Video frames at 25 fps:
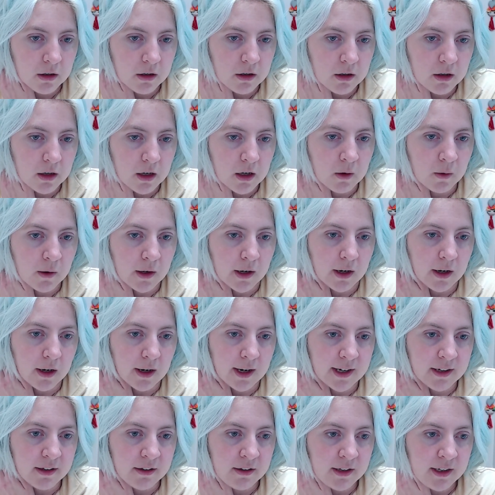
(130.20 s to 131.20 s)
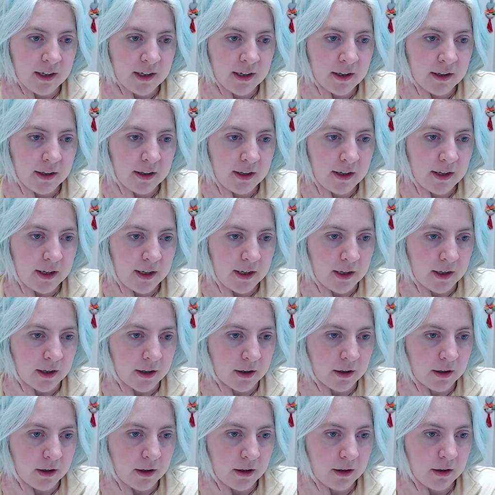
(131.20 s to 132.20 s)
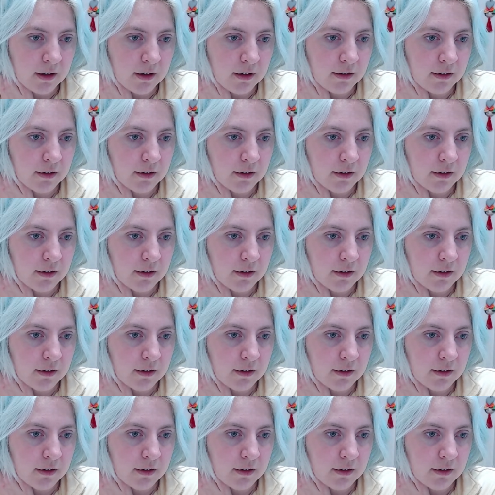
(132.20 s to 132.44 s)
Okay, I see it here.